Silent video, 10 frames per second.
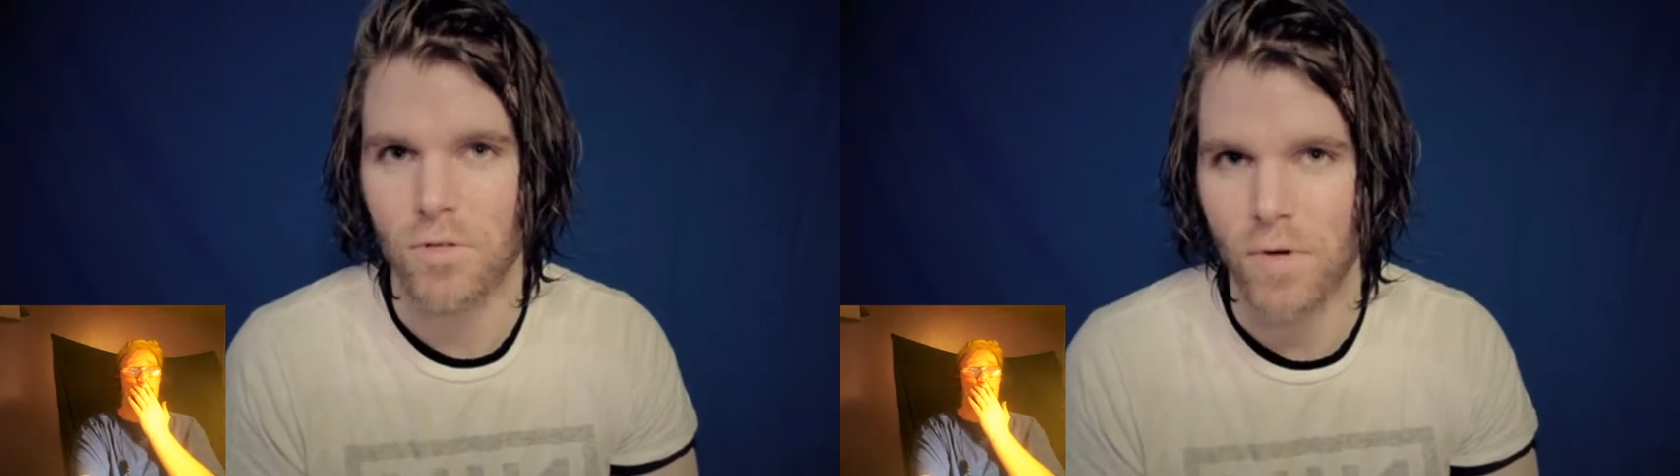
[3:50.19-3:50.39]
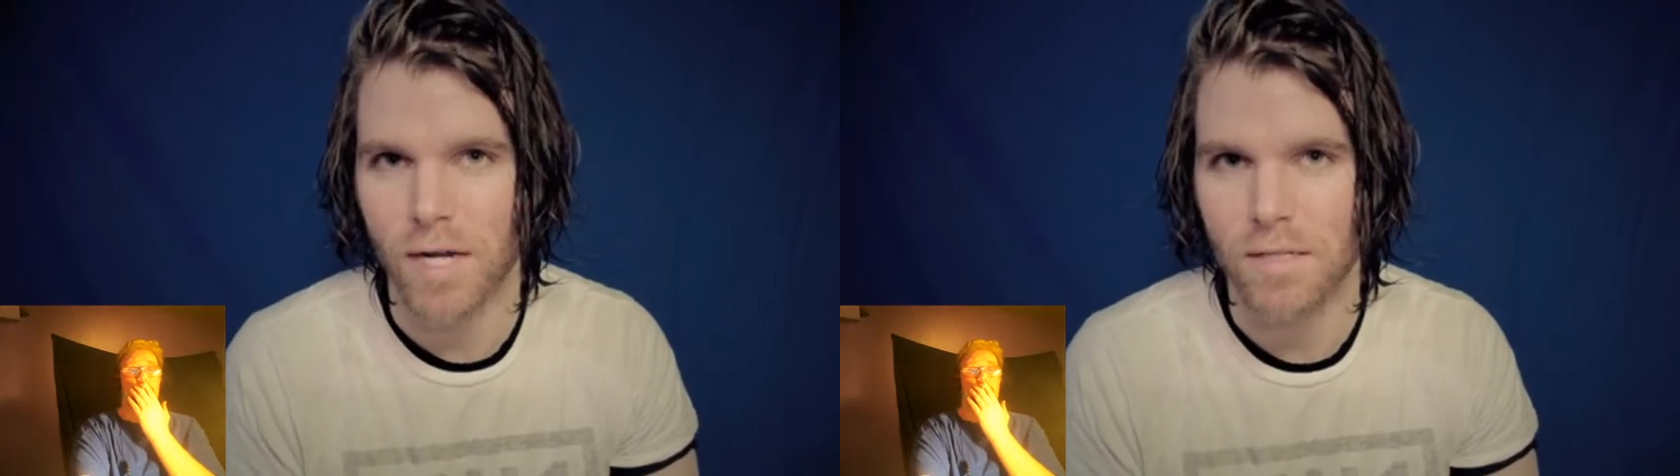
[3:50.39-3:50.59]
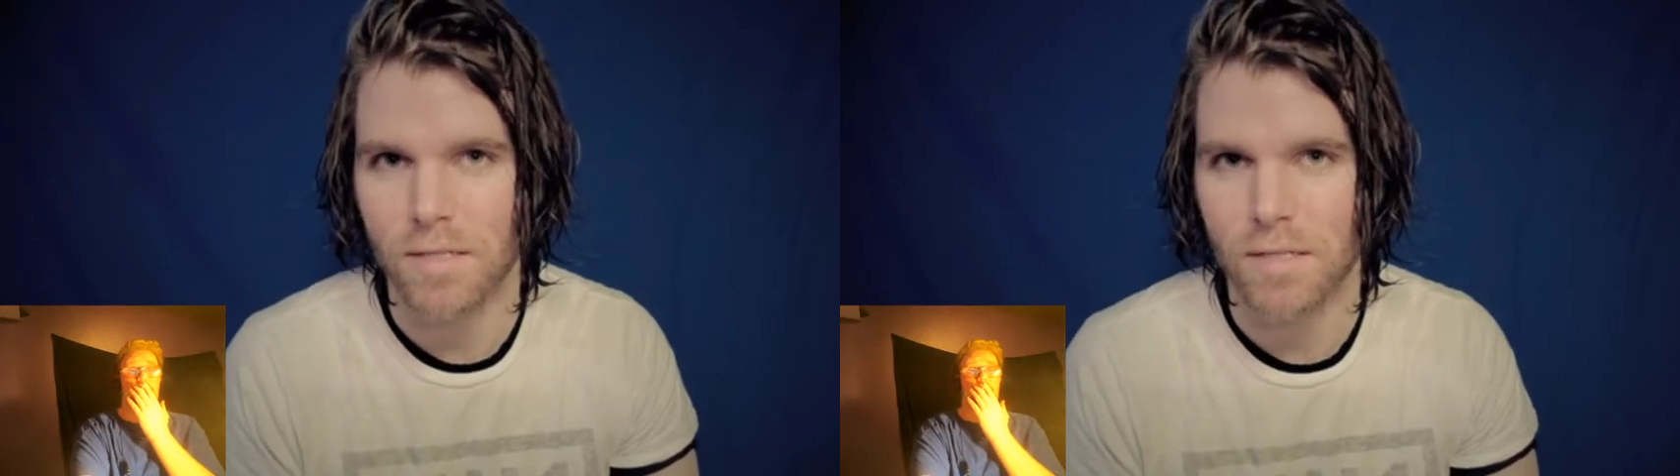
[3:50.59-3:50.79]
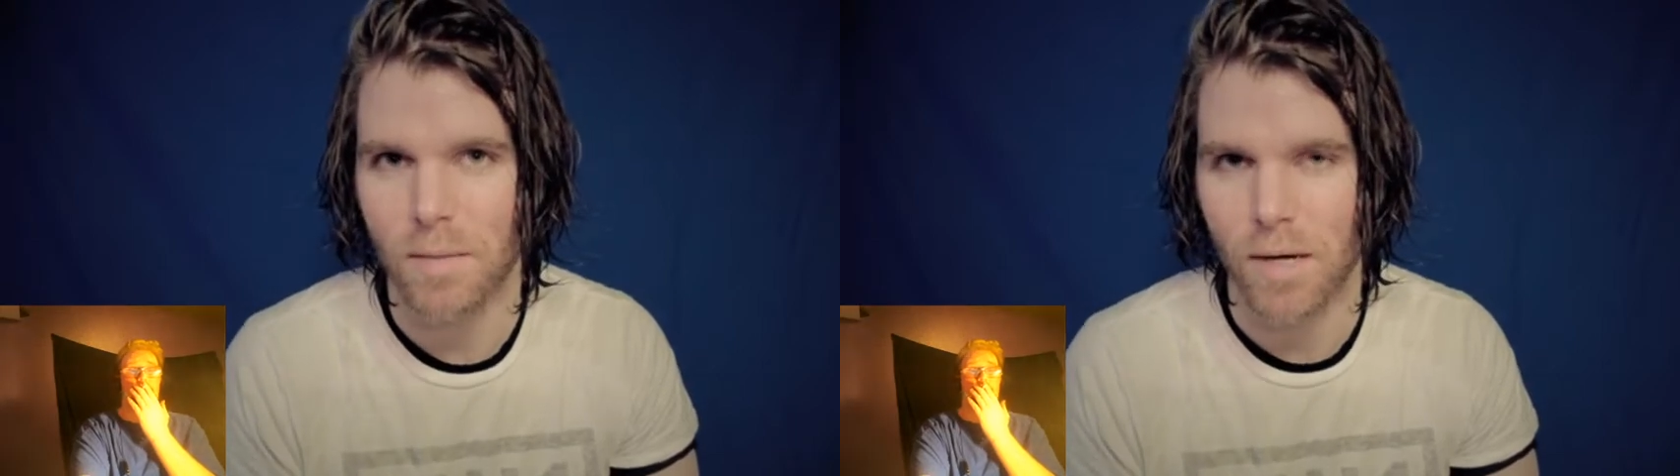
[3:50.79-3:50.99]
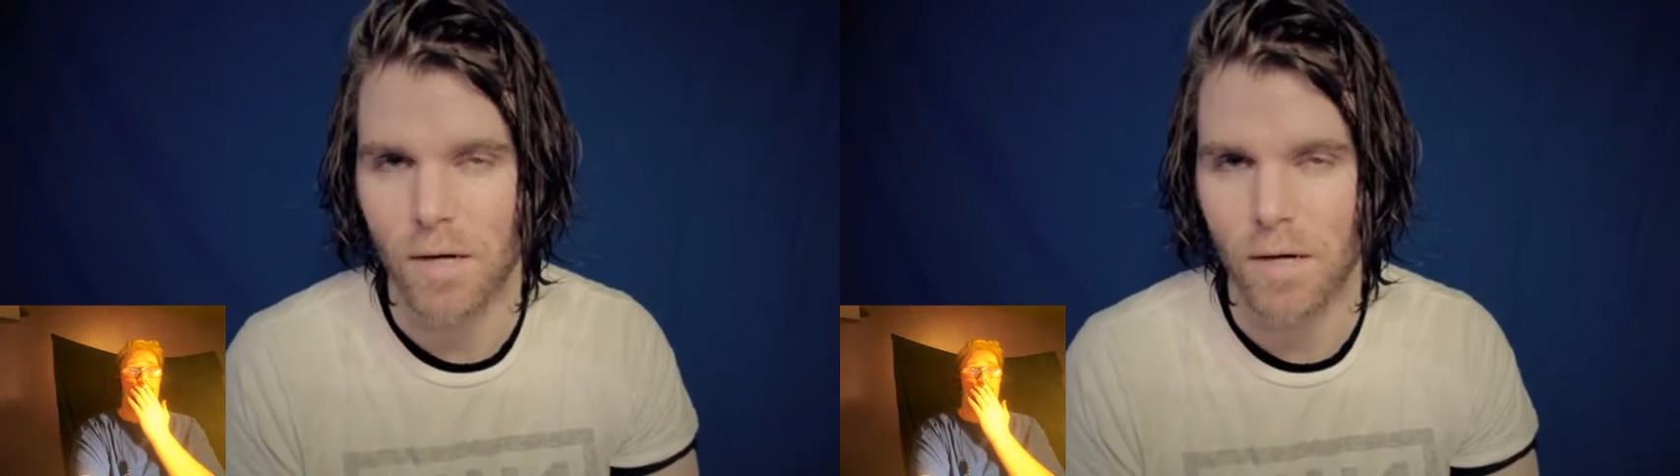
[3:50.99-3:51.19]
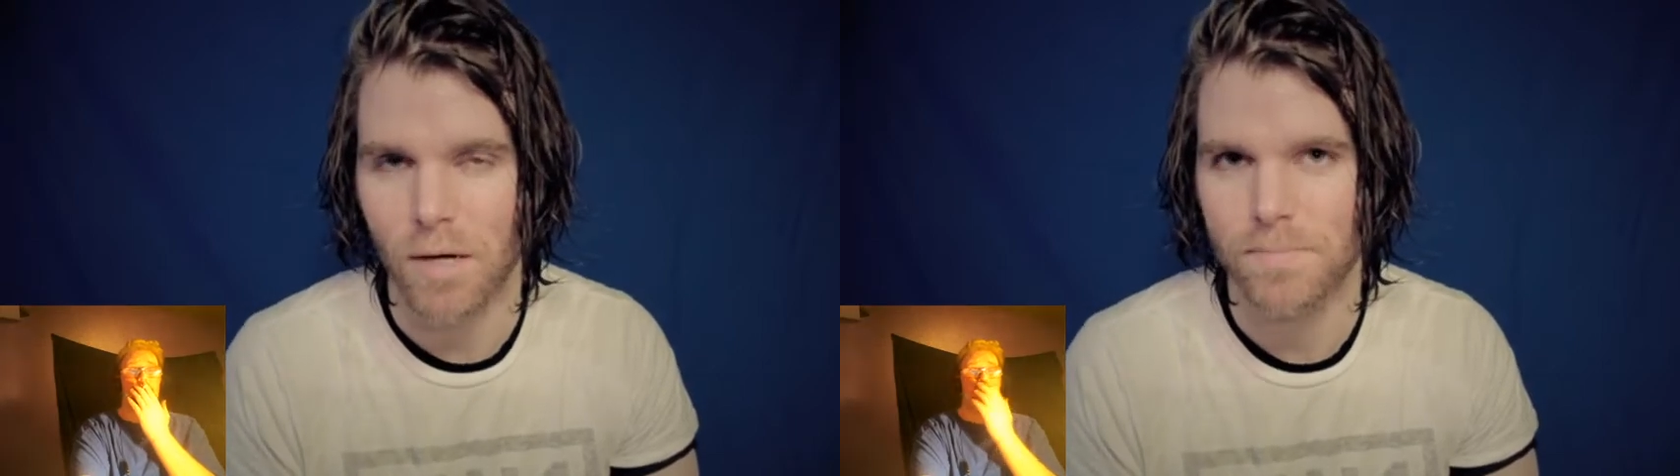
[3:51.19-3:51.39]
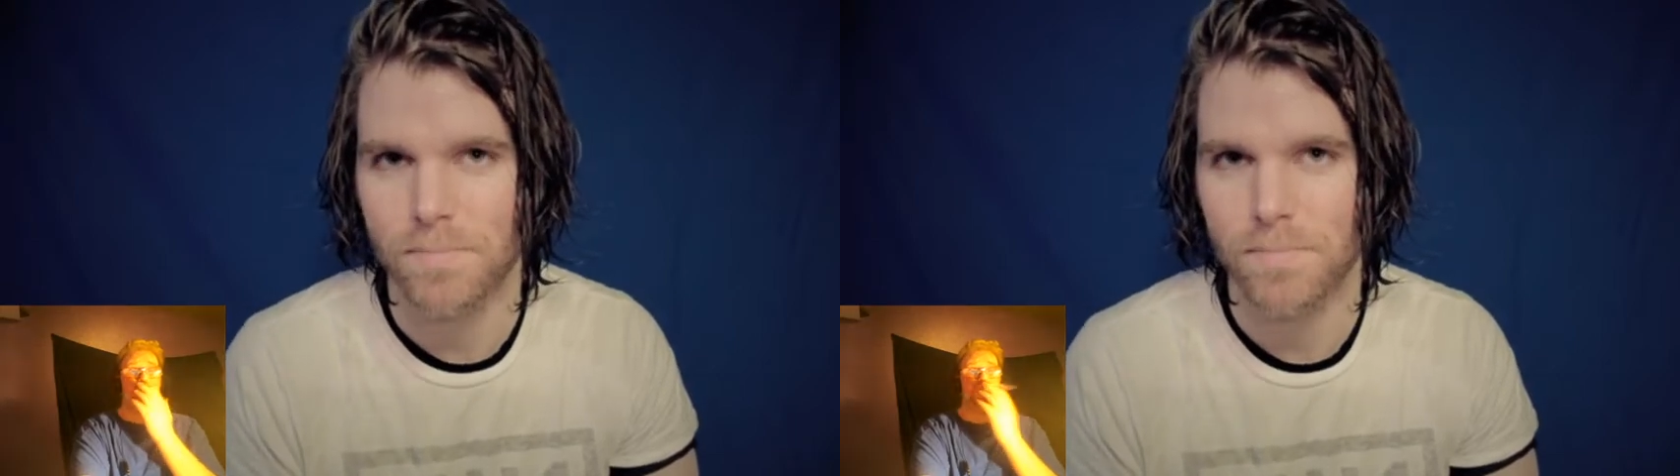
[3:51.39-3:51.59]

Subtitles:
great about them.